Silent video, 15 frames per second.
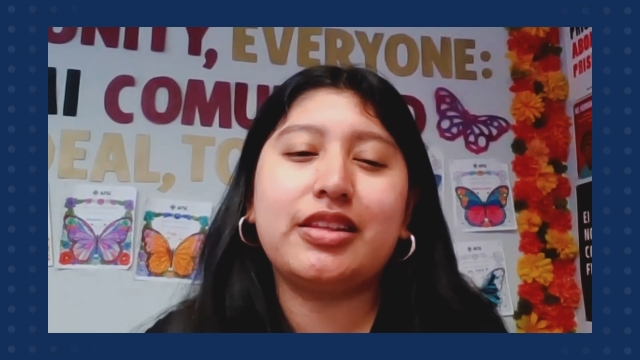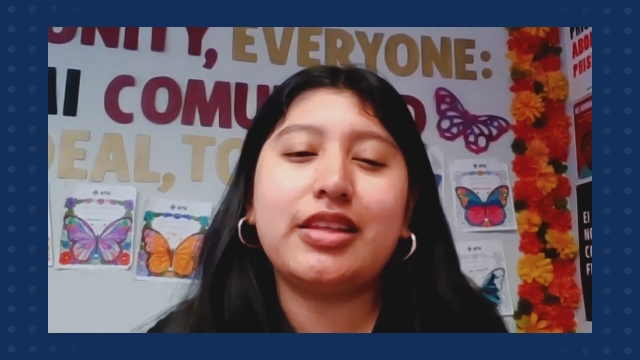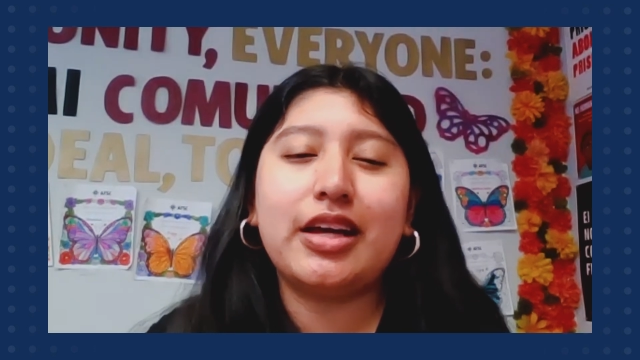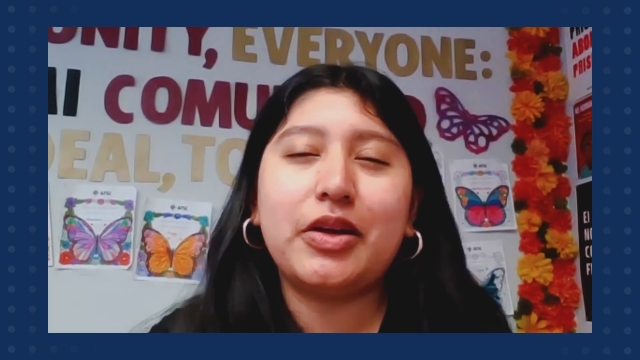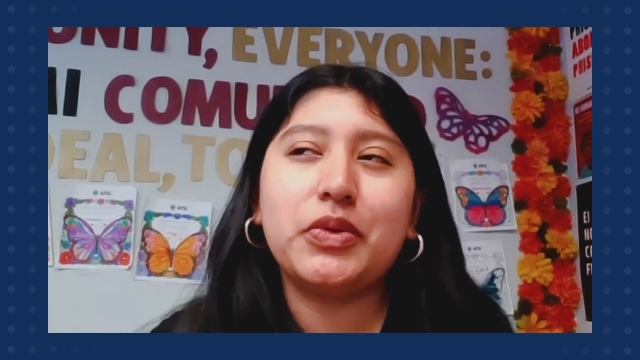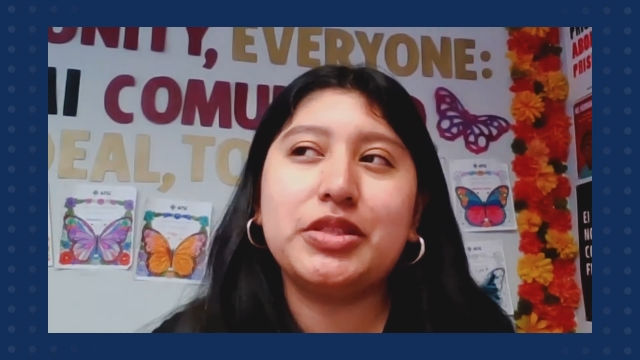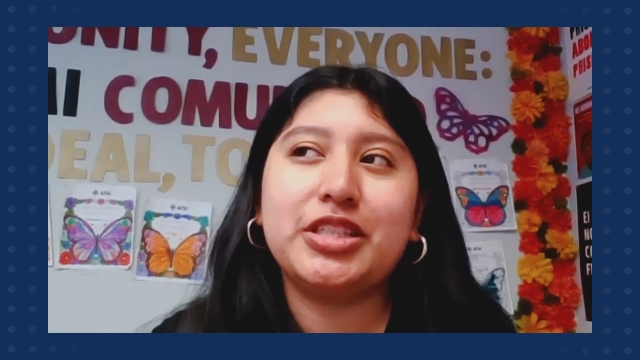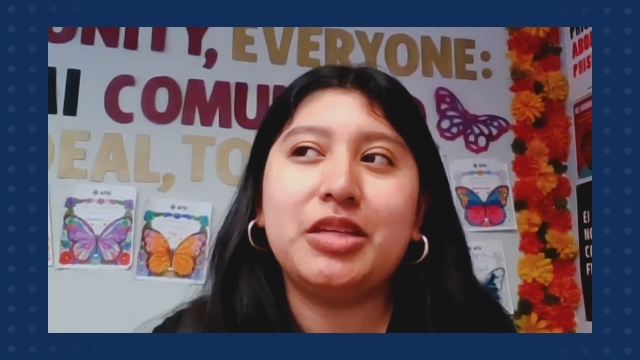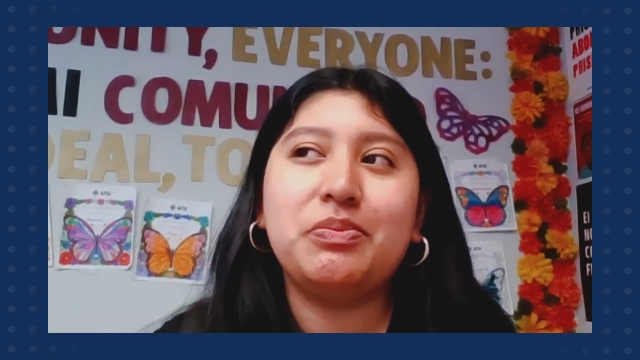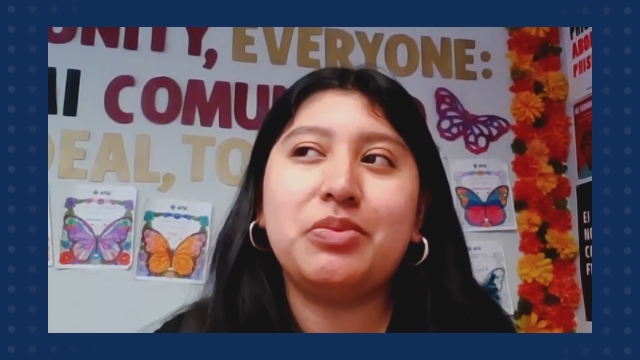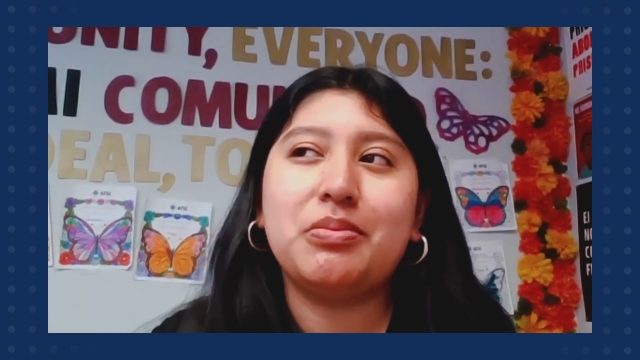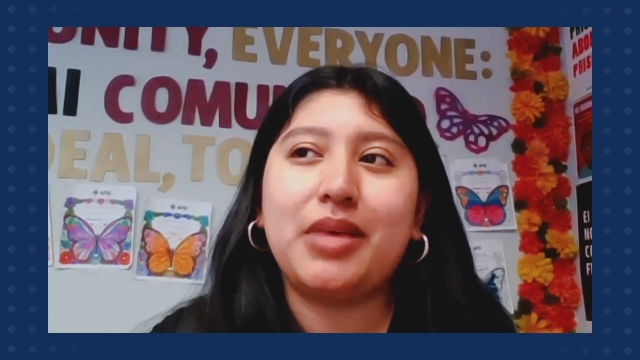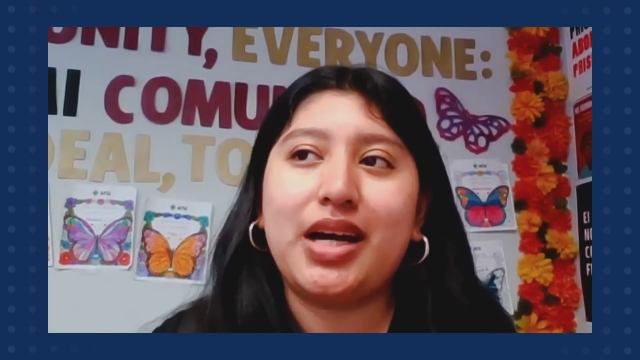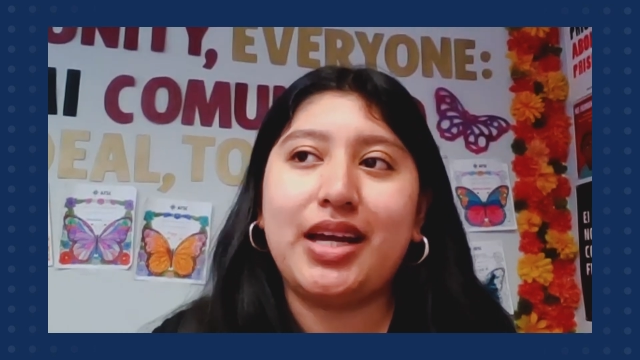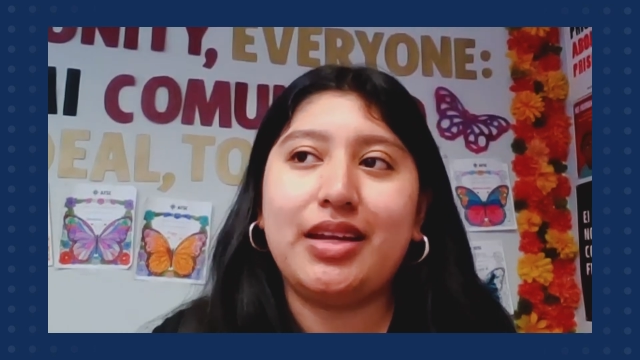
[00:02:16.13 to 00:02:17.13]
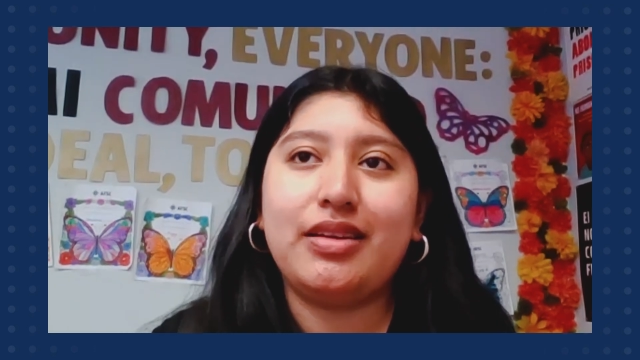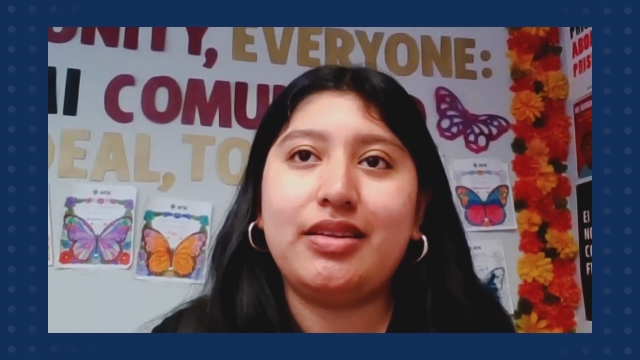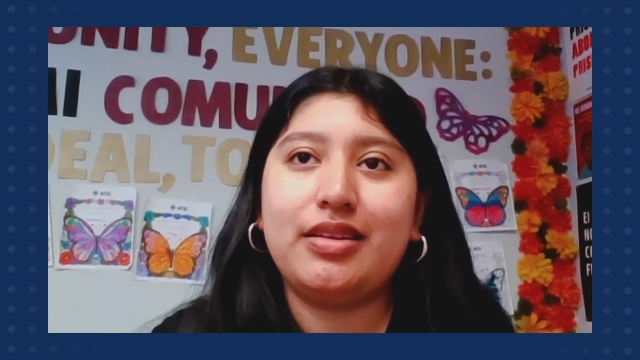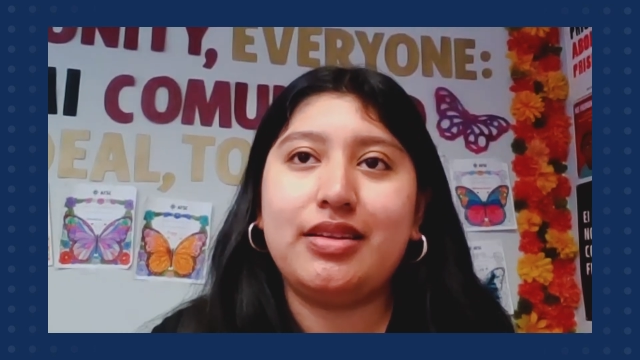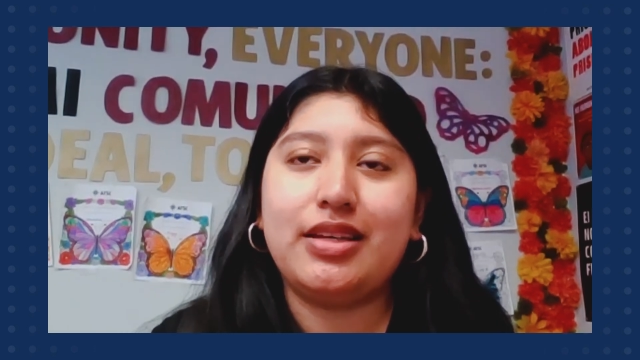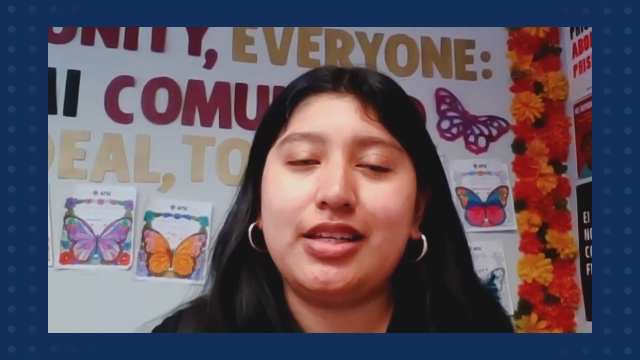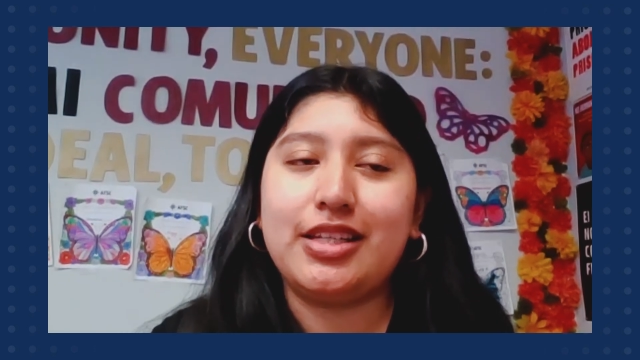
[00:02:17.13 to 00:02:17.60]
that I always keep in mind
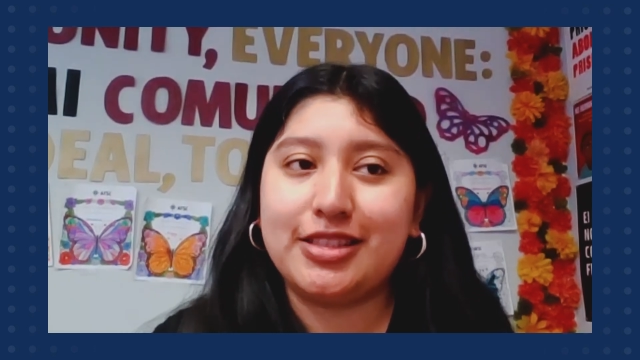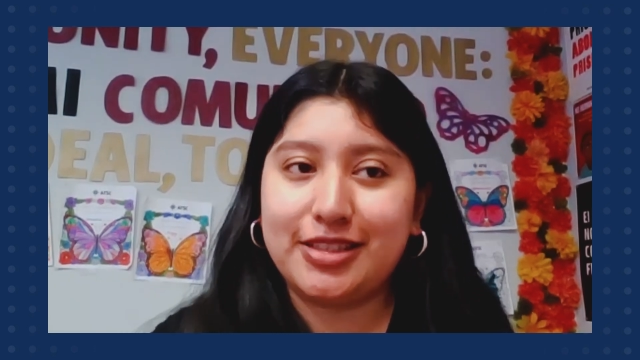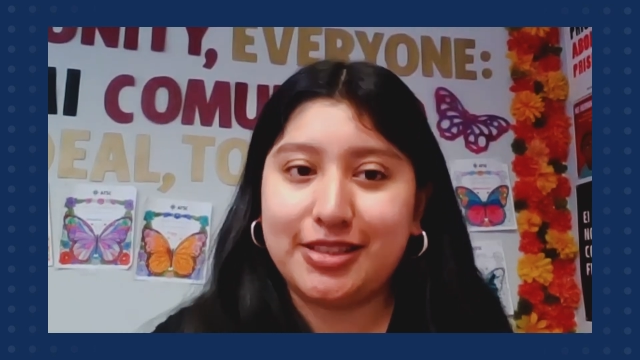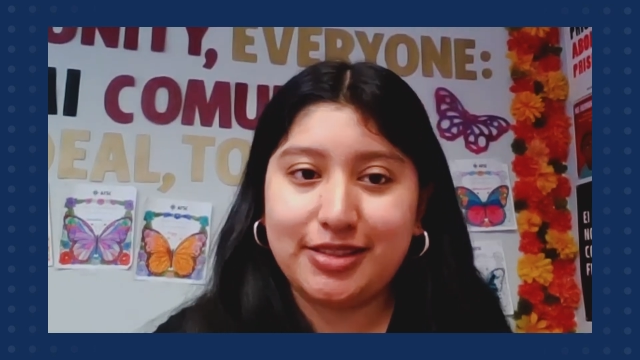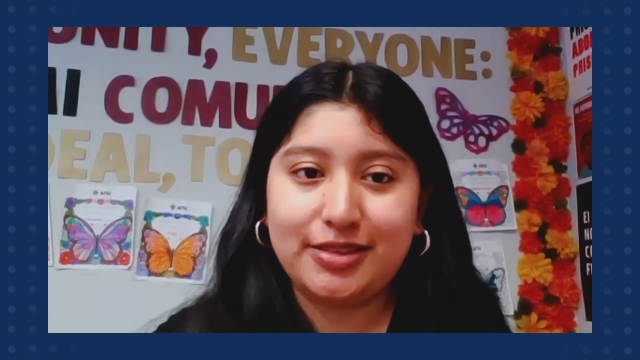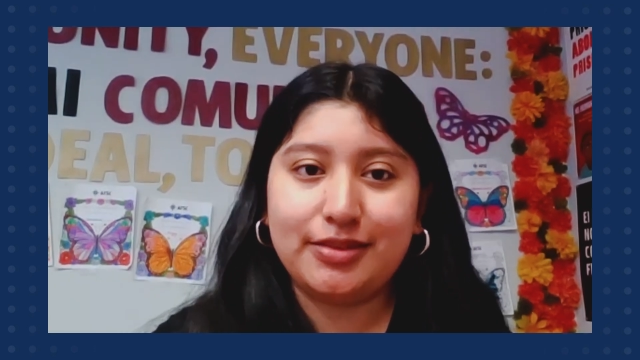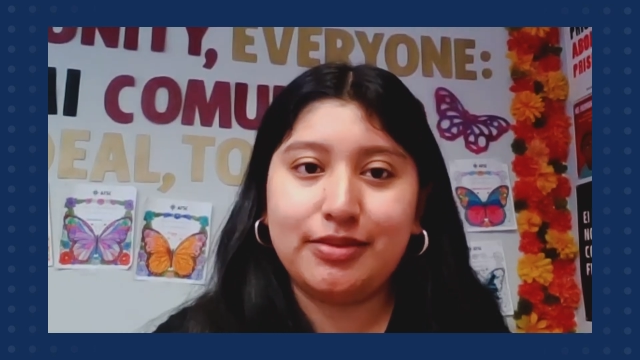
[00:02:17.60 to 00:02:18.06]
as,